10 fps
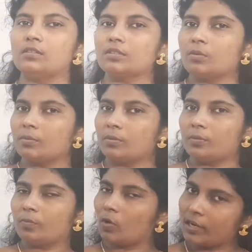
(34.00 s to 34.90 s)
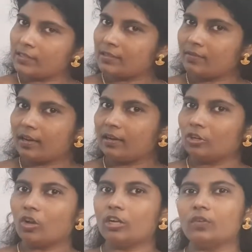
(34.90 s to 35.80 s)
So what is divide and
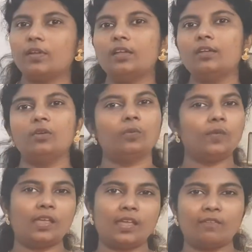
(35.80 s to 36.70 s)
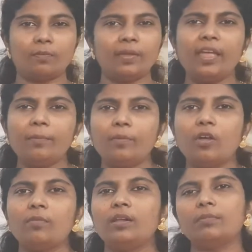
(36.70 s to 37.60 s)
conquer? We have a big
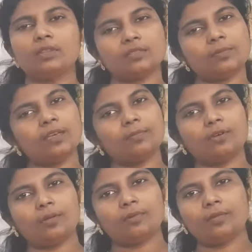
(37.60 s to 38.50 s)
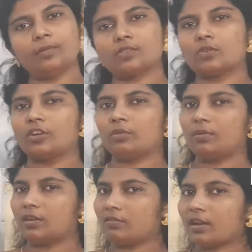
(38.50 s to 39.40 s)
problem. This big problem is going to
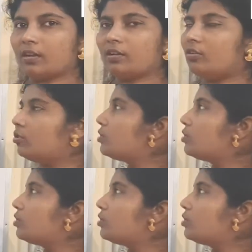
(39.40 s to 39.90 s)
be divided into